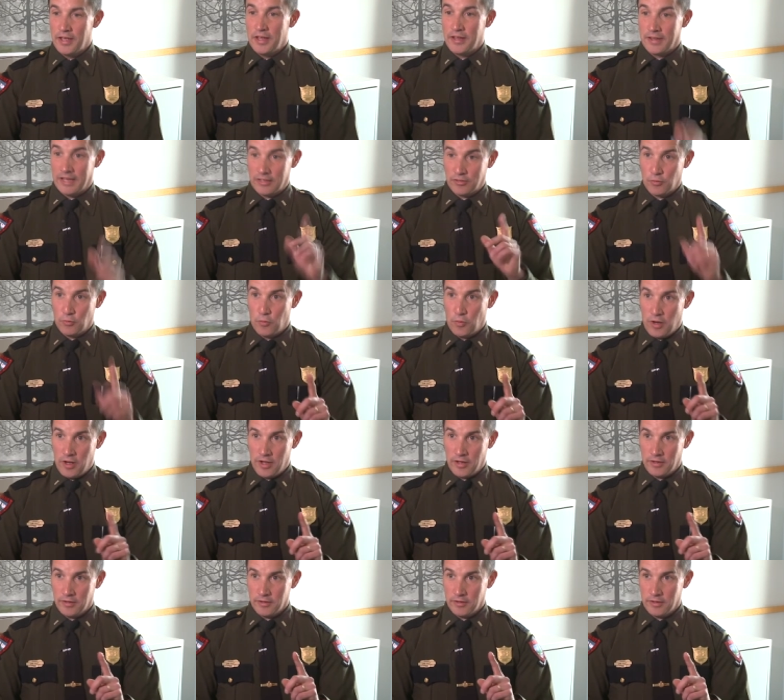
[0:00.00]
That's
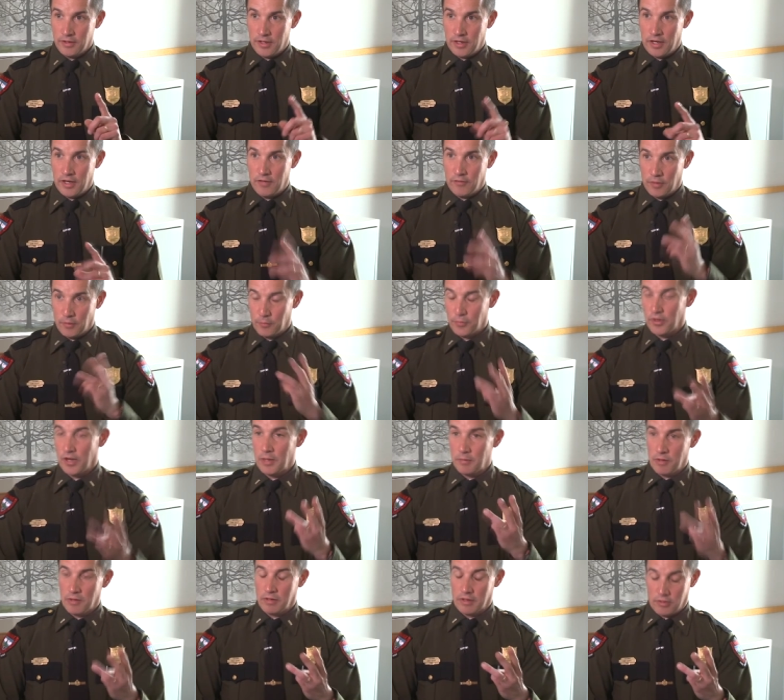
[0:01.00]
one of our
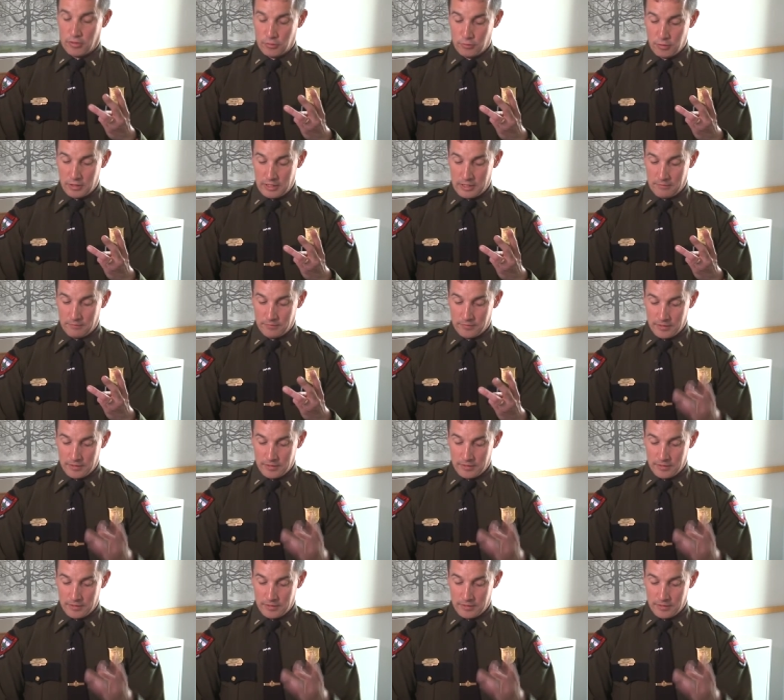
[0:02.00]
primary three,